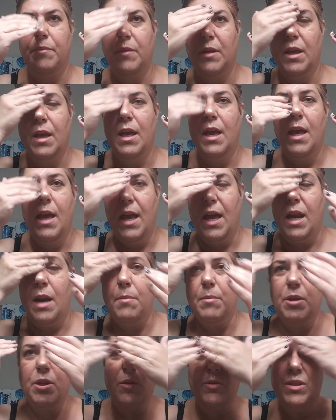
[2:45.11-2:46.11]
And
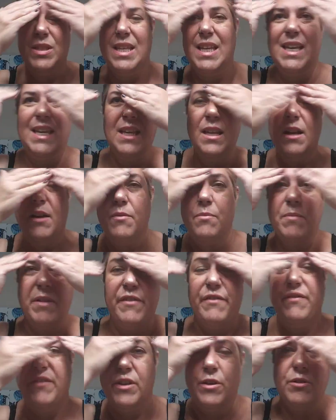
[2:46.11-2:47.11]
I'm going to use the heat of my
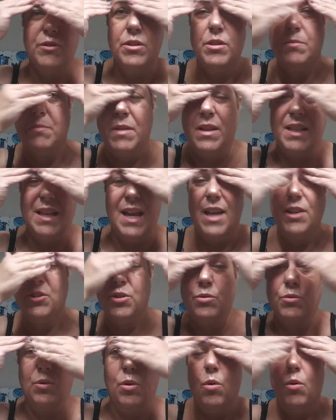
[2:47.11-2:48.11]
fingers, my
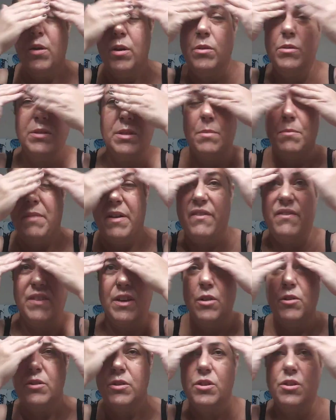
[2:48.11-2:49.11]
natural oils in my
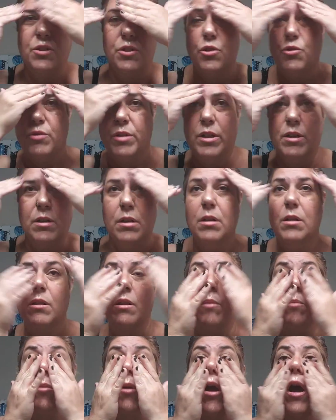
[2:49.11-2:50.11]
fingers, to trigger
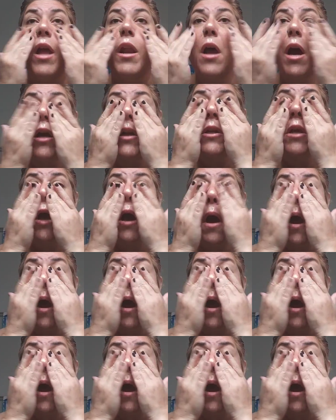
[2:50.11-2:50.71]
the product.